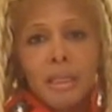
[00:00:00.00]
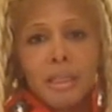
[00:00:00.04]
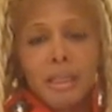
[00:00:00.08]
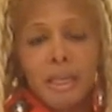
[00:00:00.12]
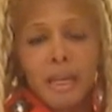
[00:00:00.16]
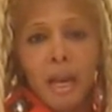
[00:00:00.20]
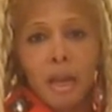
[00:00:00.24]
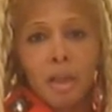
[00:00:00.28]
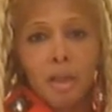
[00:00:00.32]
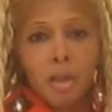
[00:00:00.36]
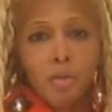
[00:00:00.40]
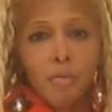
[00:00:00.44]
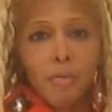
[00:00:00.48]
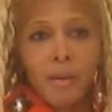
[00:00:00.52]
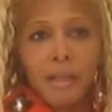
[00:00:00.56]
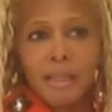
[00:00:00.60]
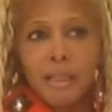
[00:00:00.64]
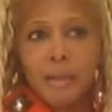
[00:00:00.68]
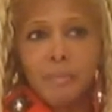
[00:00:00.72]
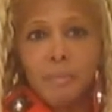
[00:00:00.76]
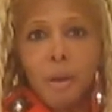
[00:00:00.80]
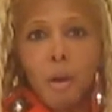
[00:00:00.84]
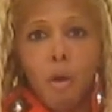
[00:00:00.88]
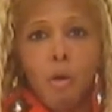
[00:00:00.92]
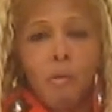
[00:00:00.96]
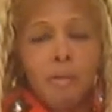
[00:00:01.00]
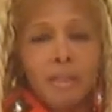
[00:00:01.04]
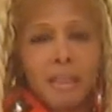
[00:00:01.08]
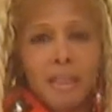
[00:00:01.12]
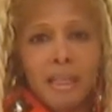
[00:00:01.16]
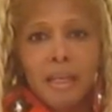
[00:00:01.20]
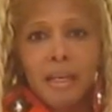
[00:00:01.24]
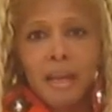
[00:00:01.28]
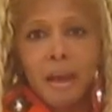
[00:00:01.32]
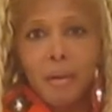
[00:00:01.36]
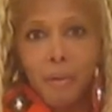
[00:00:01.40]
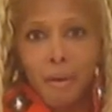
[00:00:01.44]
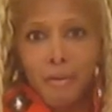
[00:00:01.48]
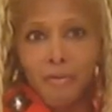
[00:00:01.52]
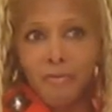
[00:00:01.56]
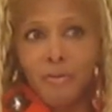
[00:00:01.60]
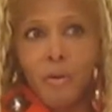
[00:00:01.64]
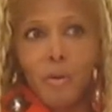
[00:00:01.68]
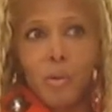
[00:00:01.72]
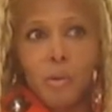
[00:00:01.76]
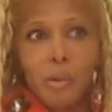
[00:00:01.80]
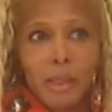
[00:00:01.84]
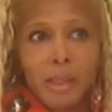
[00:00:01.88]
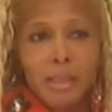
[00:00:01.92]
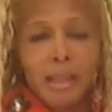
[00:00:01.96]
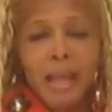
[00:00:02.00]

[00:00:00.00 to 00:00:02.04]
send out your resume, all of a sudden now my phone's